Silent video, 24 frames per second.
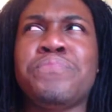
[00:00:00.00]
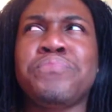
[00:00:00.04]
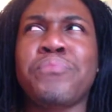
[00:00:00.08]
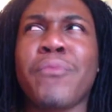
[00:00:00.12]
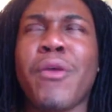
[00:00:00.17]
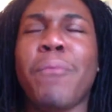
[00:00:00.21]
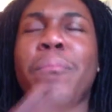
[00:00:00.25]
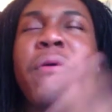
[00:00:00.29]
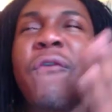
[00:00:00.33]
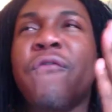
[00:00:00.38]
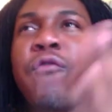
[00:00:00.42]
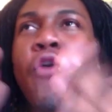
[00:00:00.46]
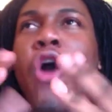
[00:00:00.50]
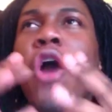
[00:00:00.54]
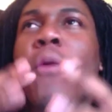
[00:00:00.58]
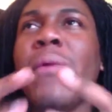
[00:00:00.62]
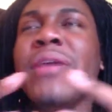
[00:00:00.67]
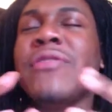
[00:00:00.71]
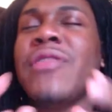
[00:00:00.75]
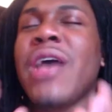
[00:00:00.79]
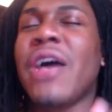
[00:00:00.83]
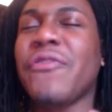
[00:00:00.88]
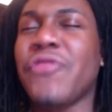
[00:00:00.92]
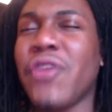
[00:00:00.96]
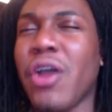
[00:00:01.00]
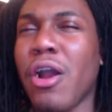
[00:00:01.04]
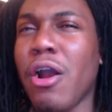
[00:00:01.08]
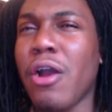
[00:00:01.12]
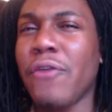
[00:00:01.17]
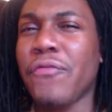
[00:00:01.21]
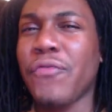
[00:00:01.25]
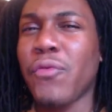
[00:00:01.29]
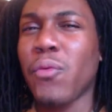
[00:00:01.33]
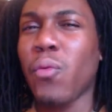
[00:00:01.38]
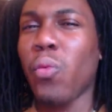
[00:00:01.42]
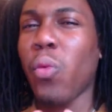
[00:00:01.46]
before we thought the
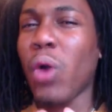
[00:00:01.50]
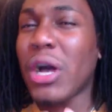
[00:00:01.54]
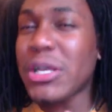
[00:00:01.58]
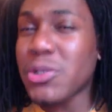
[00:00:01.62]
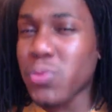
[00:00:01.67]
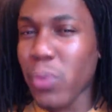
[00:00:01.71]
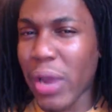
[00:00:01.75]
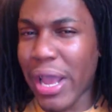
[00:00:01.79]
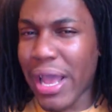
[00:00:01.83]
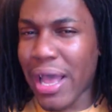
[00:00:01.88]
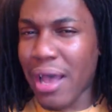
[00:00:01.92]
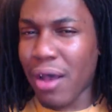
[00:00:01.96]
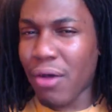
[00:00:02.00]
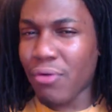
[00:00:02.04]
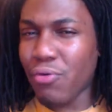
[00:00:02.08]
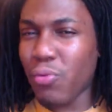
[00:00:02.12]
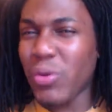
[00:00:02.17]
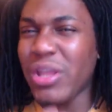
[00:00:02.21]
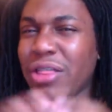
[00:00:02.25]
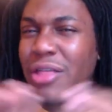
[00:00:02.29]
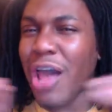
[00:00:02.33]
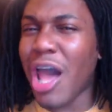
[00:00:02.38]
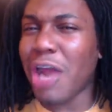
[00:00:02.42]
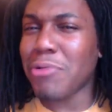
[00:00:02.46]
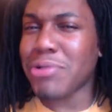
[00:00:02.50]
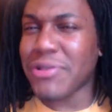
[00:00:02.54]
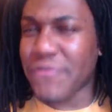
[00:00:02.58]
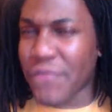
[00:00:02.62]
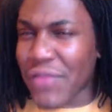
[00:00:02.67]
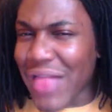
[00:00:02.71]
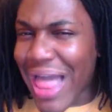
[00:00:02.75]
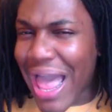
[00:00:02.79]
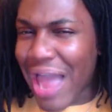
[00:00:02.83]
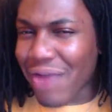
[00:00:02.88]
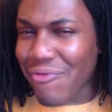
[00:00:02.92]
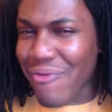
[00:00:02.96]
earth was round, we thought it was
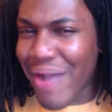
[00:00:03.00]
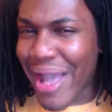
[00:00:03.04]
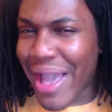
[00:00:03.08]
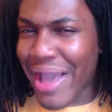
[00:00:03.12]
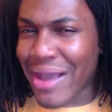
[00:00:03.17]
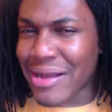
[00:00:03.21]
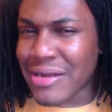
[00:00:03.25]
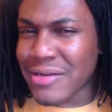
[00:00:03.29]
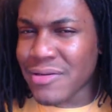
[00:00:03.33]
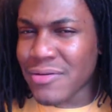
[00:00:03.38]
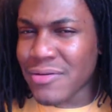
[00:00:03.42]
flat, right?